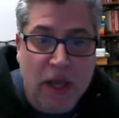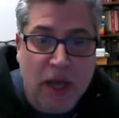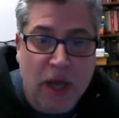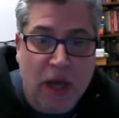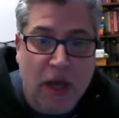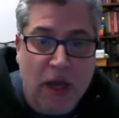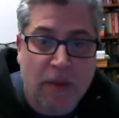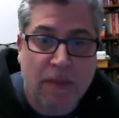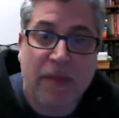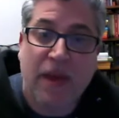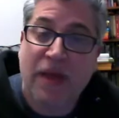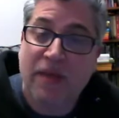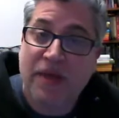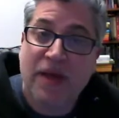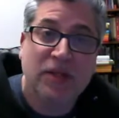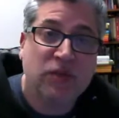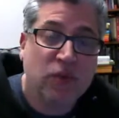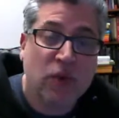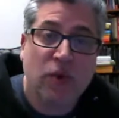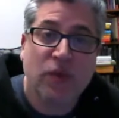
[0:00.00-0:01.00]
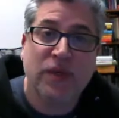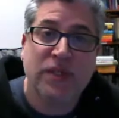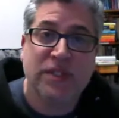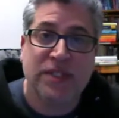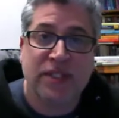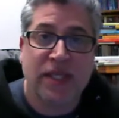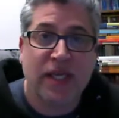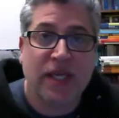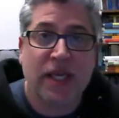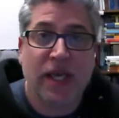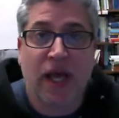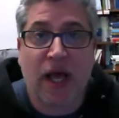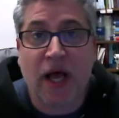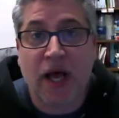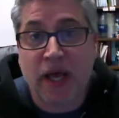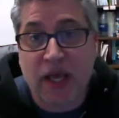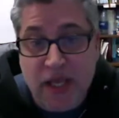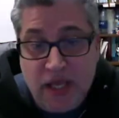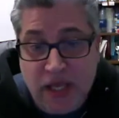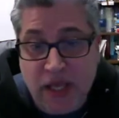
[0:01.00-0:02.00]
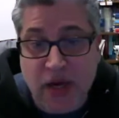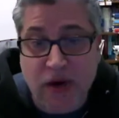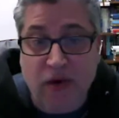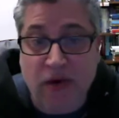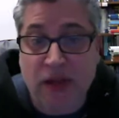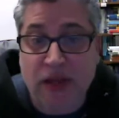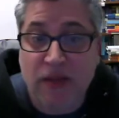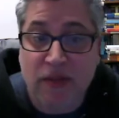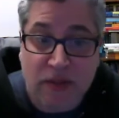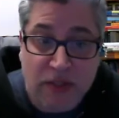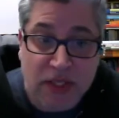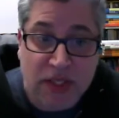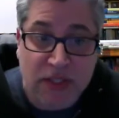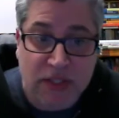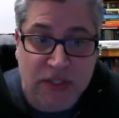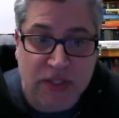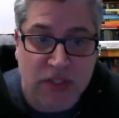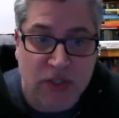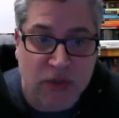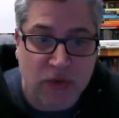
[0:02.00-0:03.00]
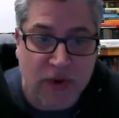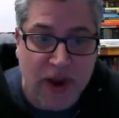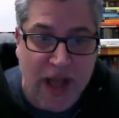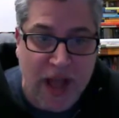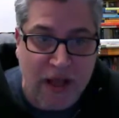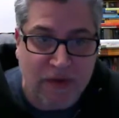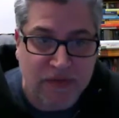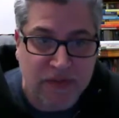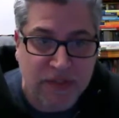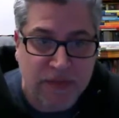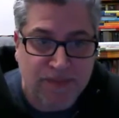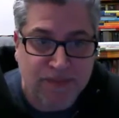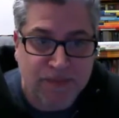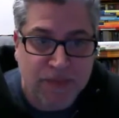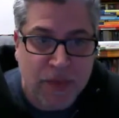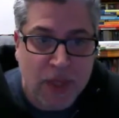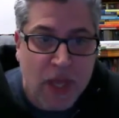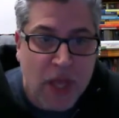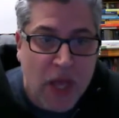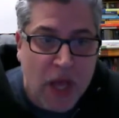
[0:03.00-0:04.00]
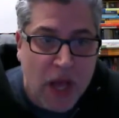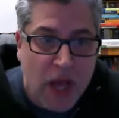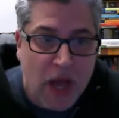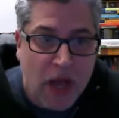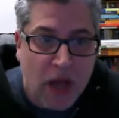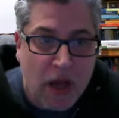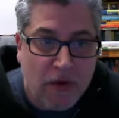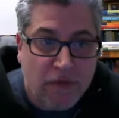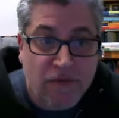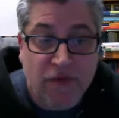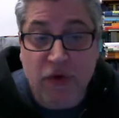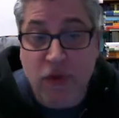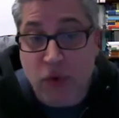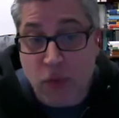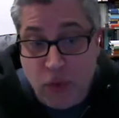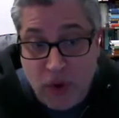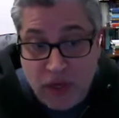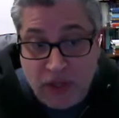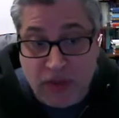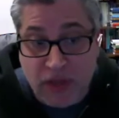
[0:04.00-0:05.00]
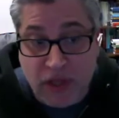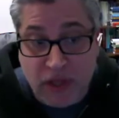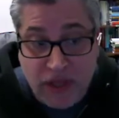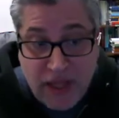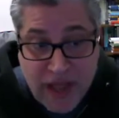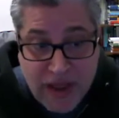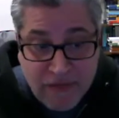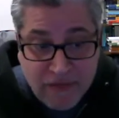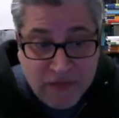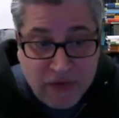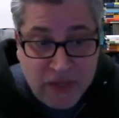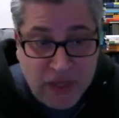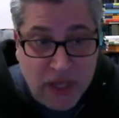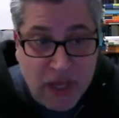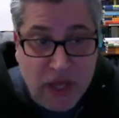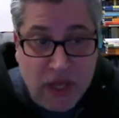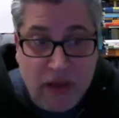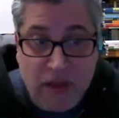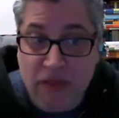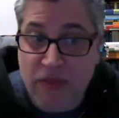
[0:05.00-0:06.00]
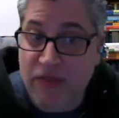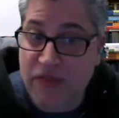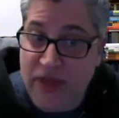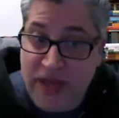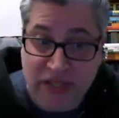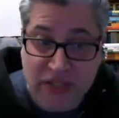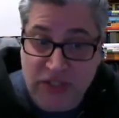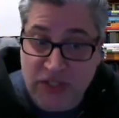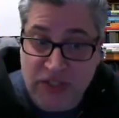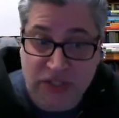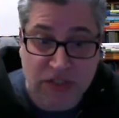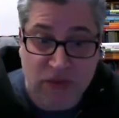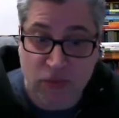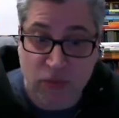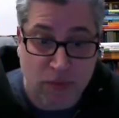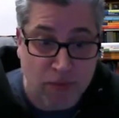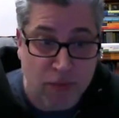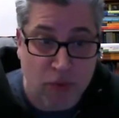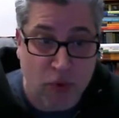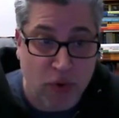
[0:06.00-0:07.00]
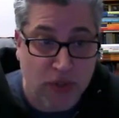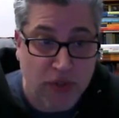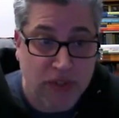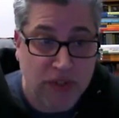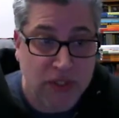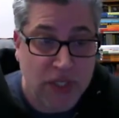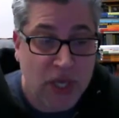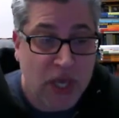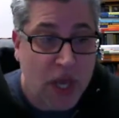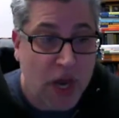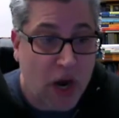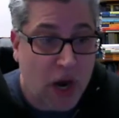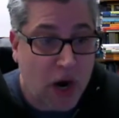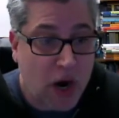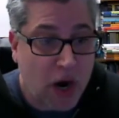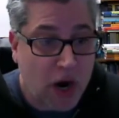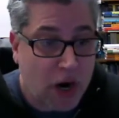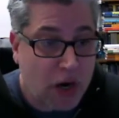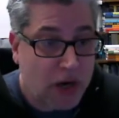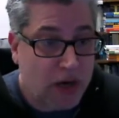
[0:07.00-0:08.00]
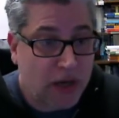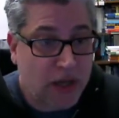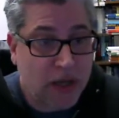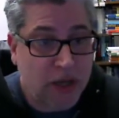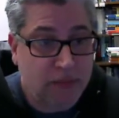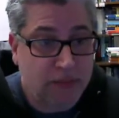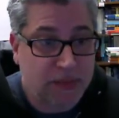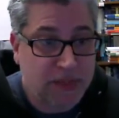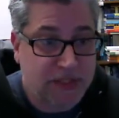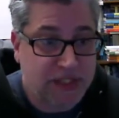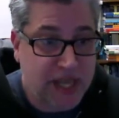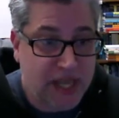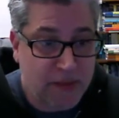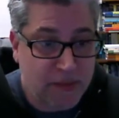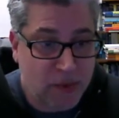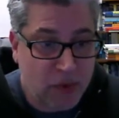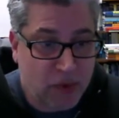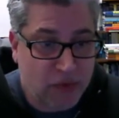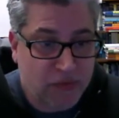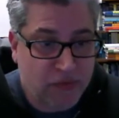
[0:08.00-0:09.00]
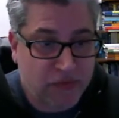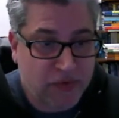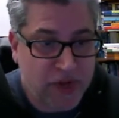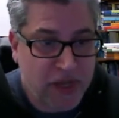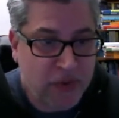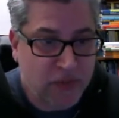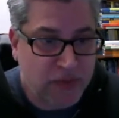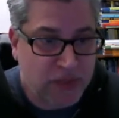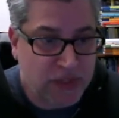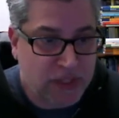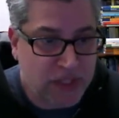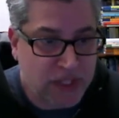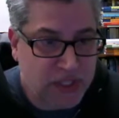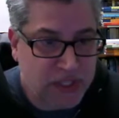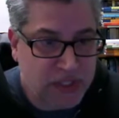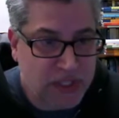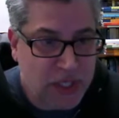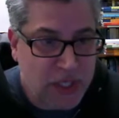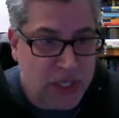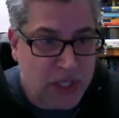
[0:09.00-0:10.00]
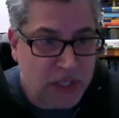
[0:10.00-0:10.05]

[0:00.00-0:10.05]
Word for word: Um, and that's what we see uh, here in these two graphs. Uh, for the one on the left, uh, that just reports our um, same old frequencies.